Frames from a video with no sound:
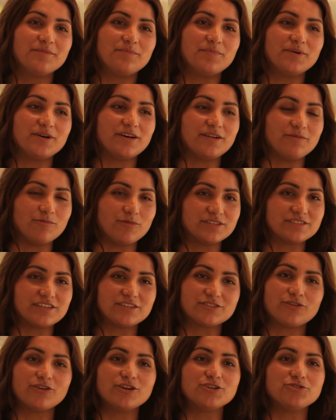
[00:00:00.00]
But once I
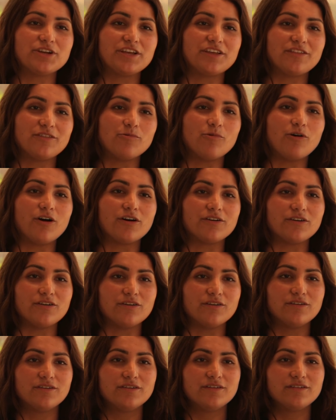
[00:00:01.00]
started drinking the
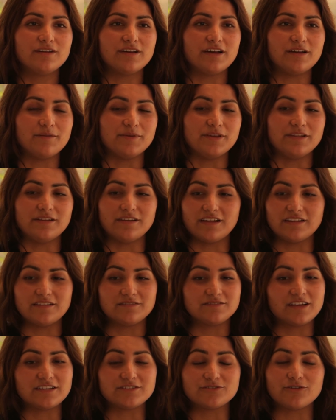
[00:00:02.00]
water, I mean,
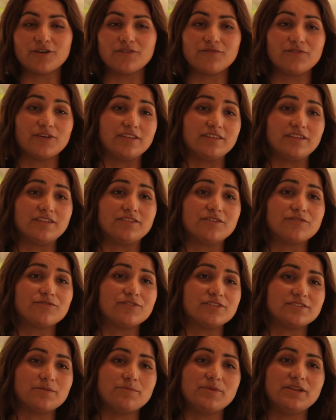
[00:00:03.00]
I started feeling the
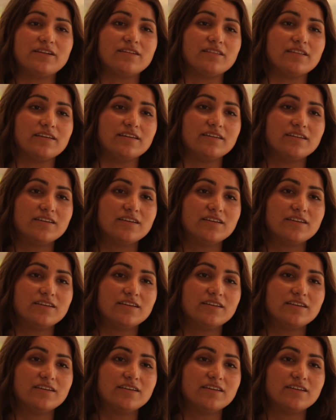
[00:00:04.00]
difference immediately.